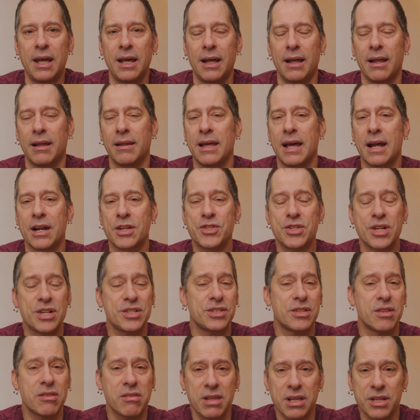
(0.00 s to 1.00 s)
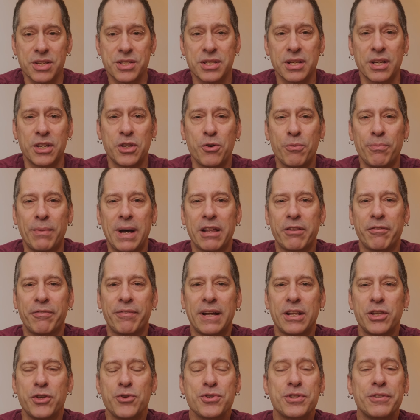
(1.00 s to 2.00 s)
They are just things you might
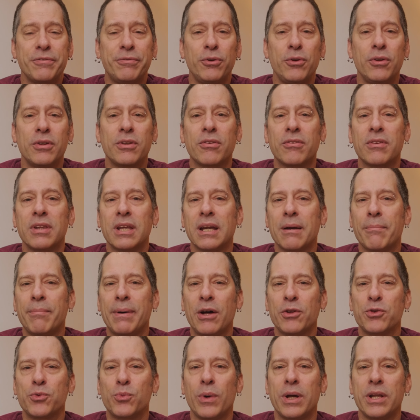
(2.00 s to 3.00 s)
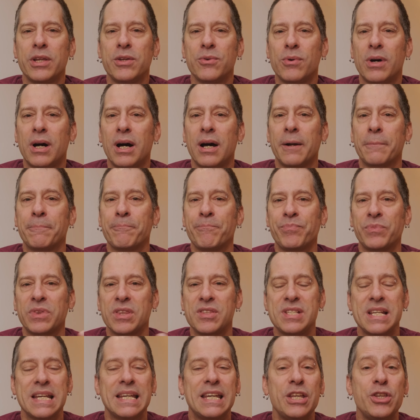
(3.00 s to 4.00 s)
find useful to think about when you are
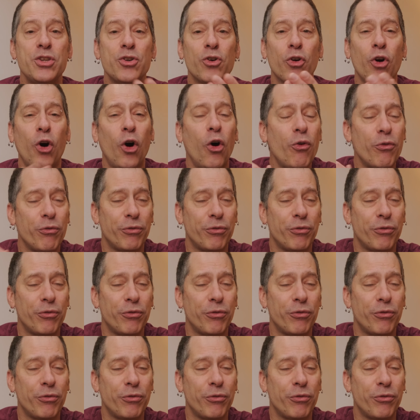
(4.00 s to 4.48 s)
taking your own